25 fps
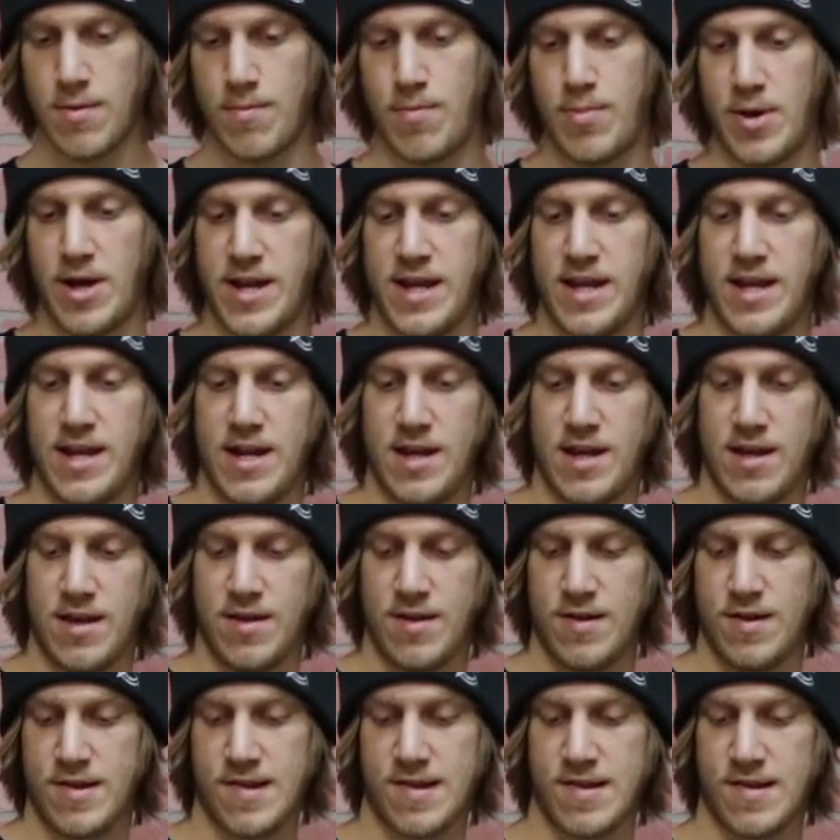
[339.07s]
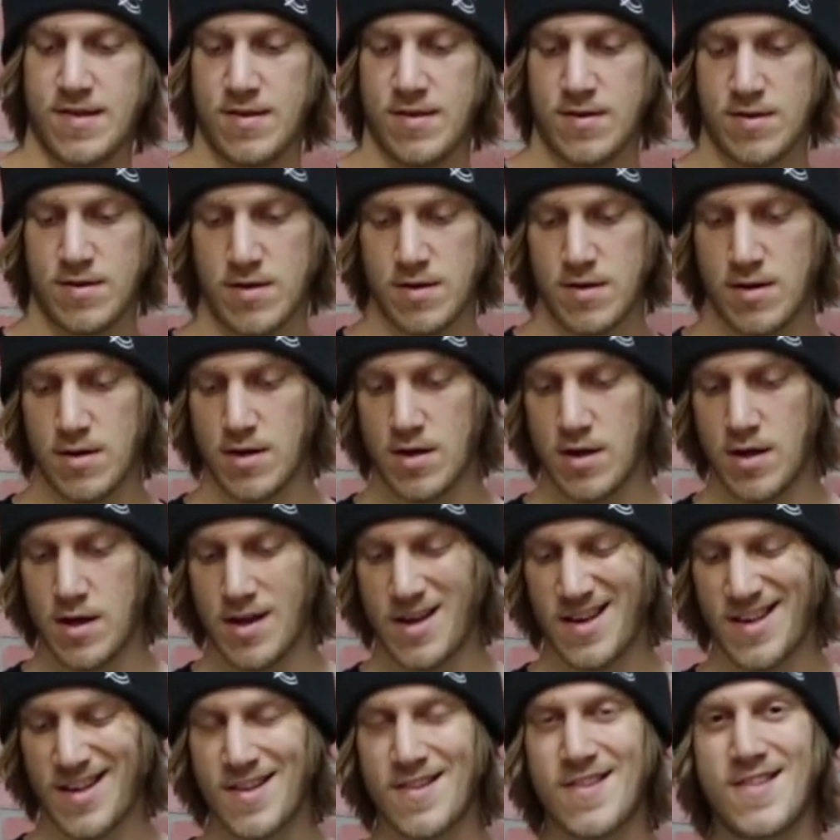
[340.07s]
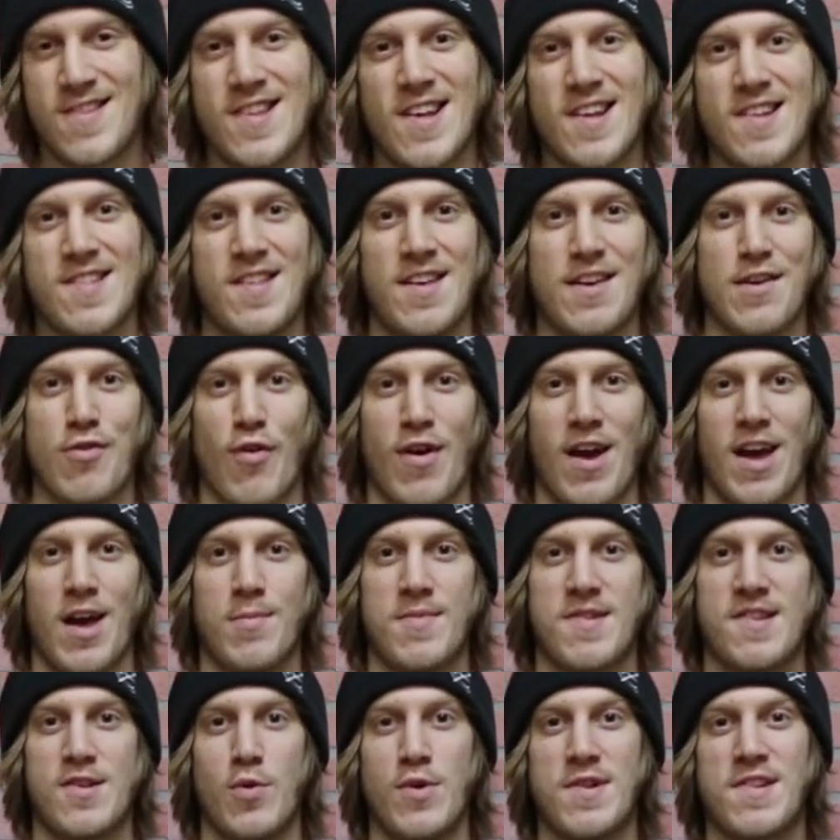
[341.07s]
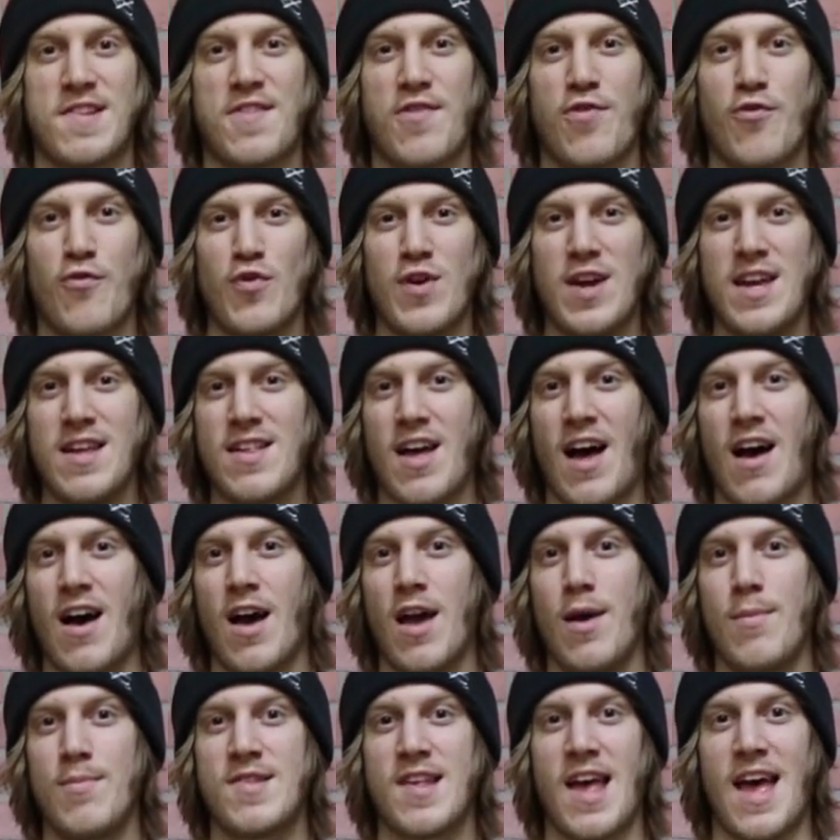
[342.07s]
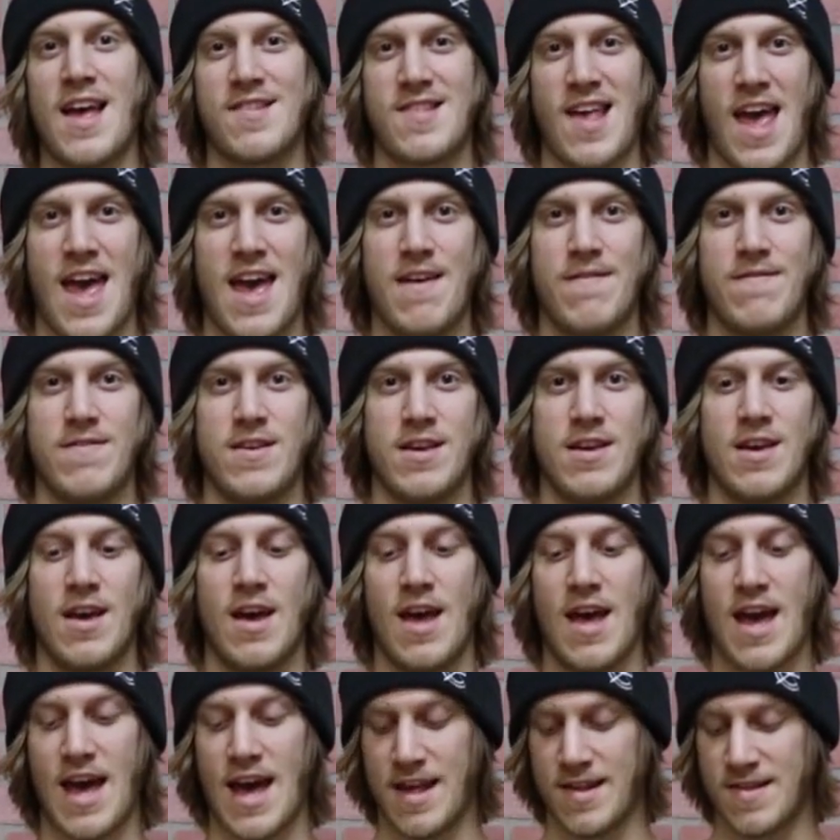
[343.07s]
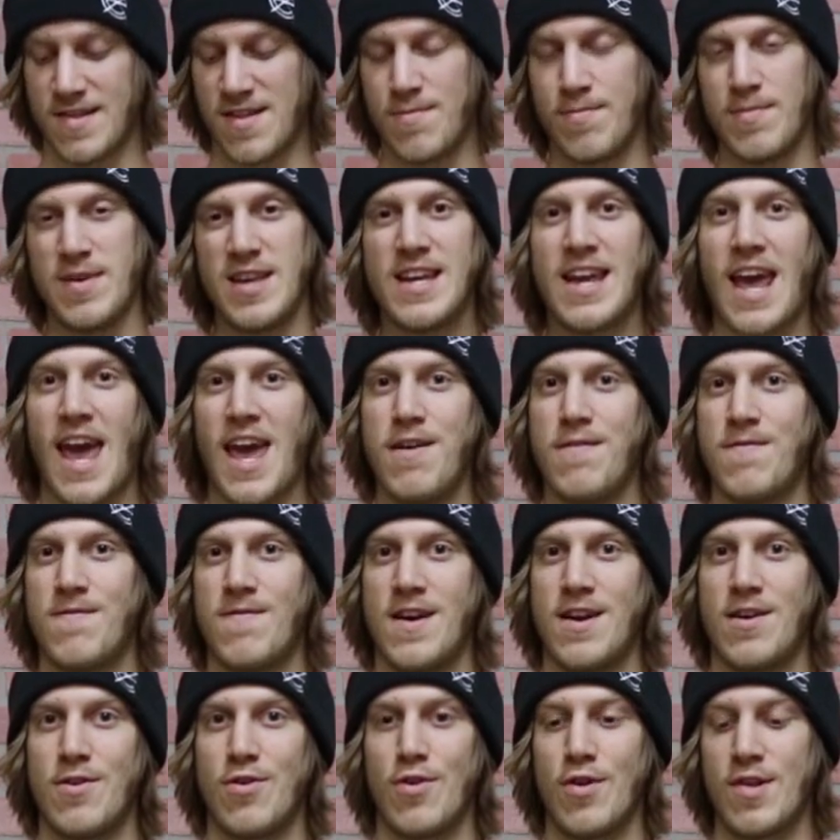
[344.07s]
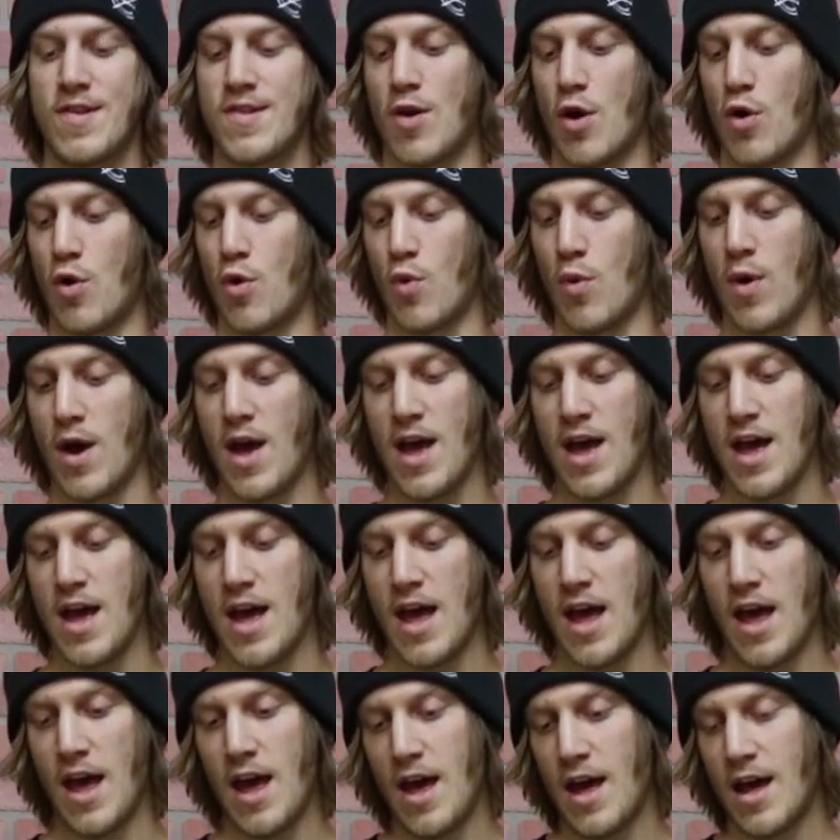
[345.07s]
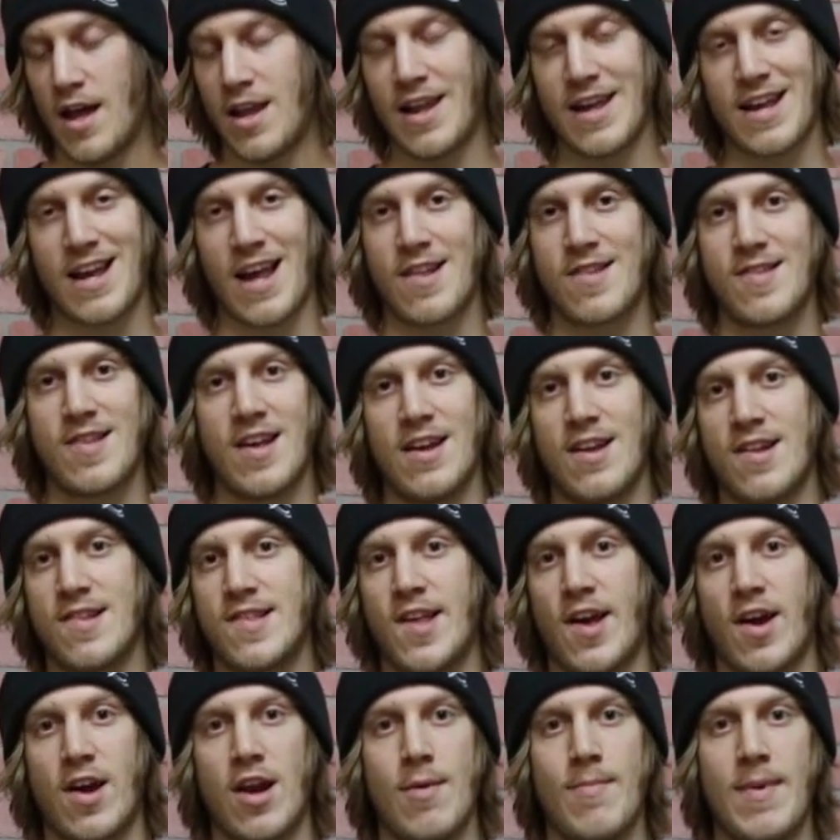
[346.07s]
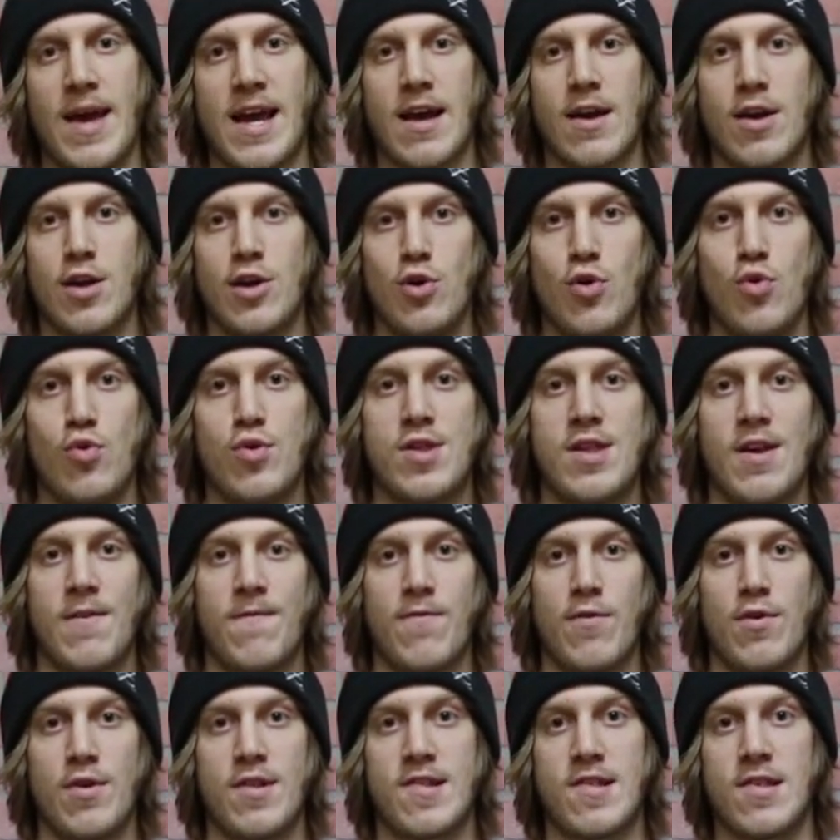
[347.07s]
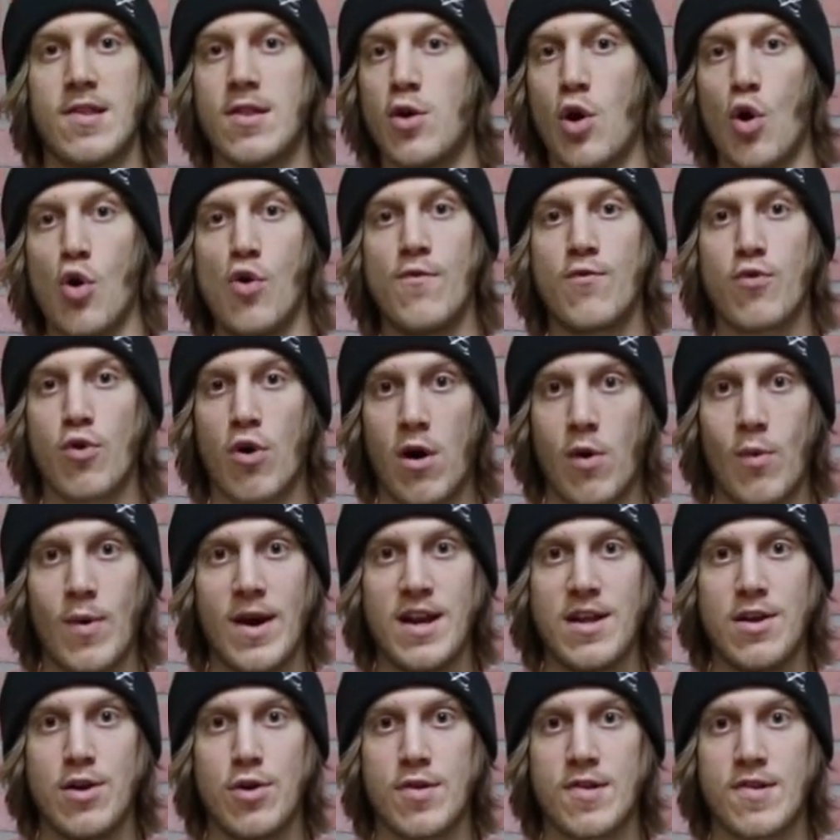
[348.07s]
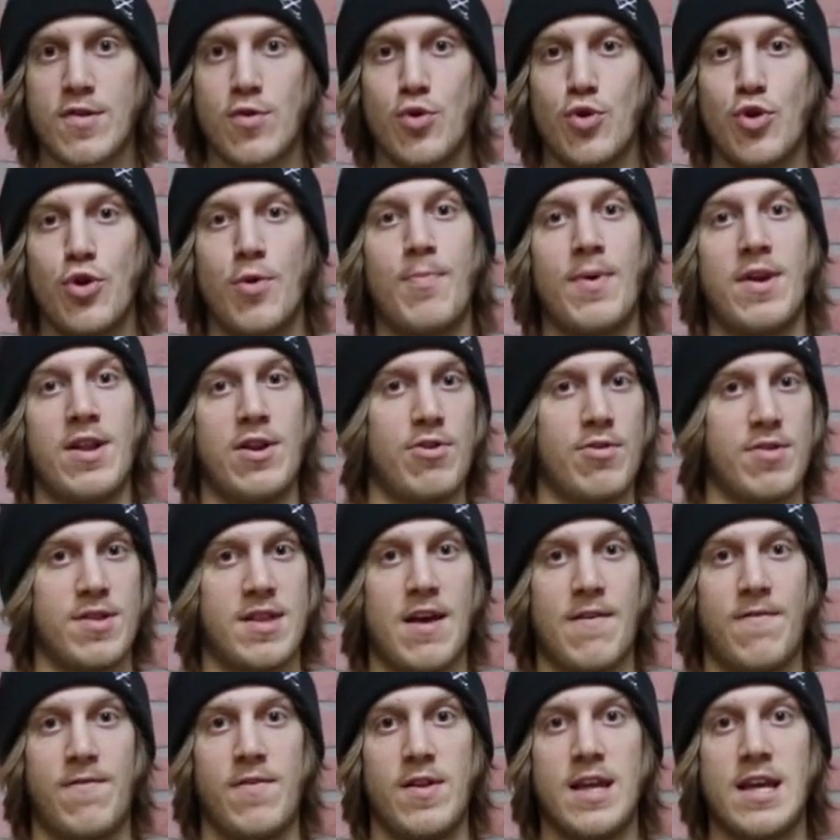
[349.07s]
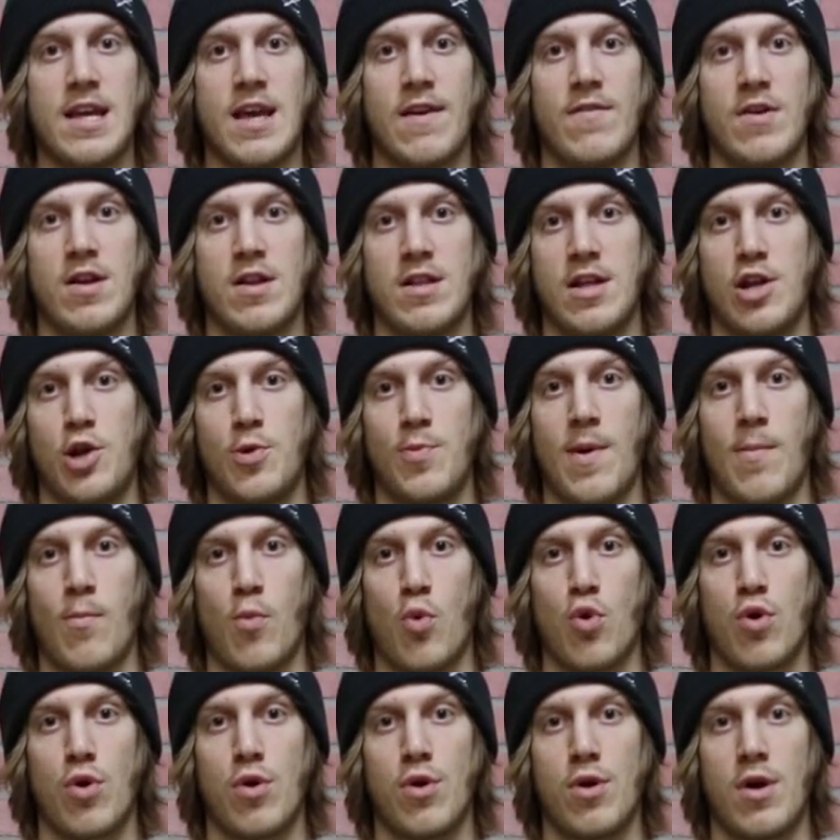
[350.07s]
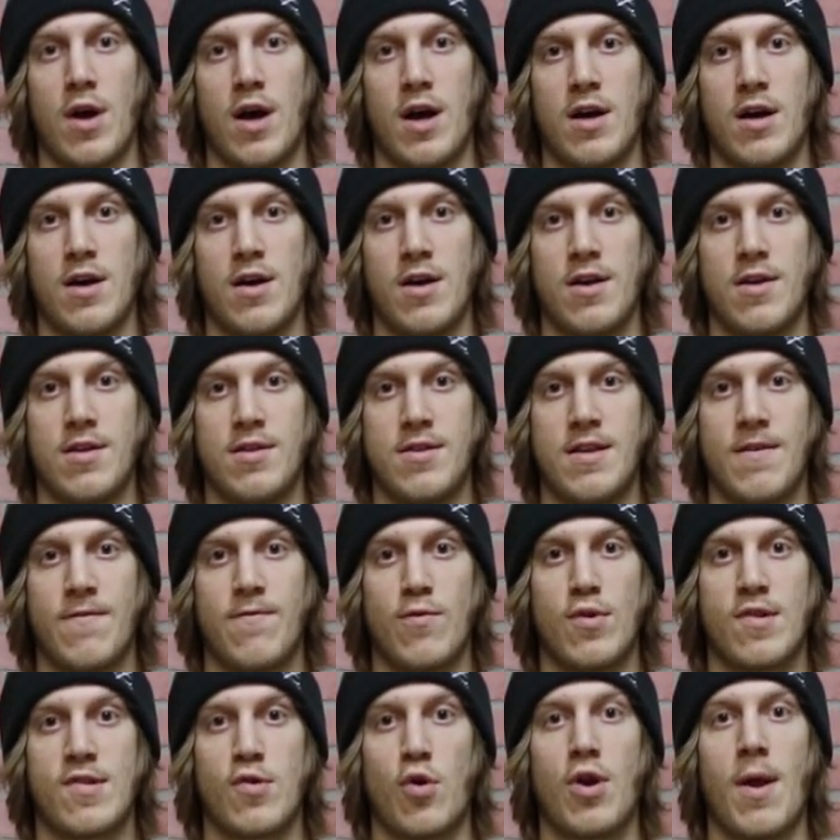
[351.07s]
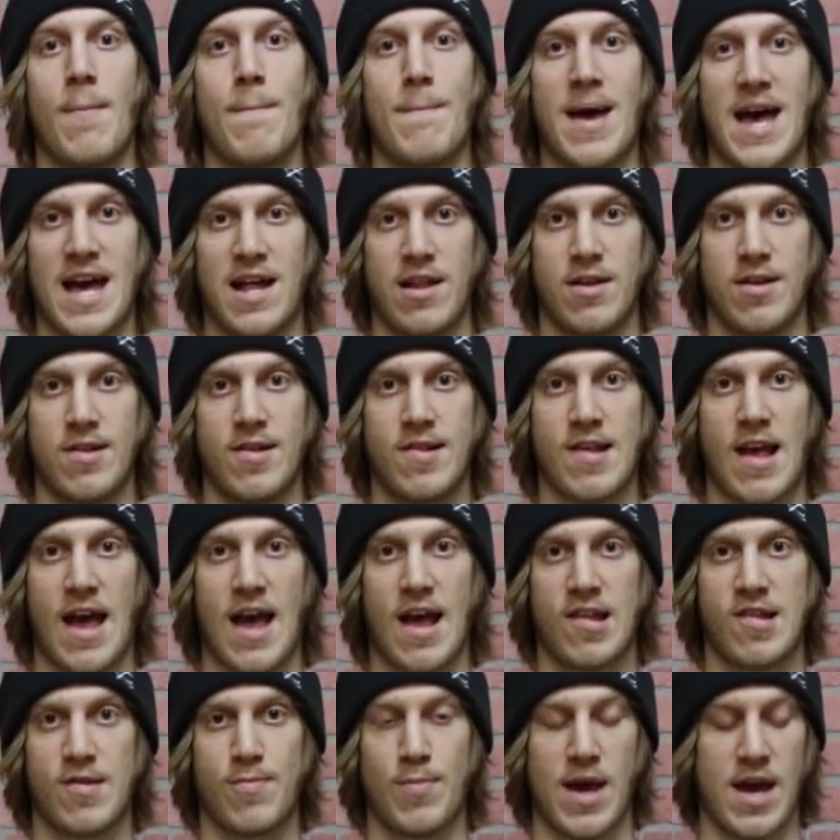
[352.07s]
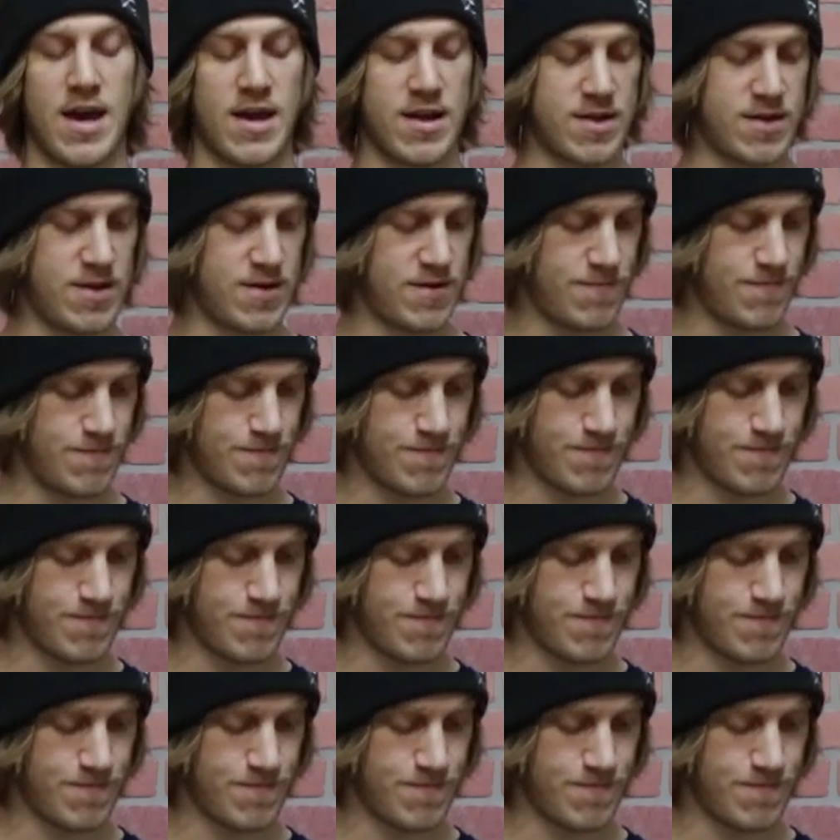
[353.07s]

but it is 60 grams, so it's 3 times as heavy as the BK fender. So like I said, it's not going to make a huge difference to the overall weight of your scooter, but it'll definitely give it a little bit more difference on a balance aspect.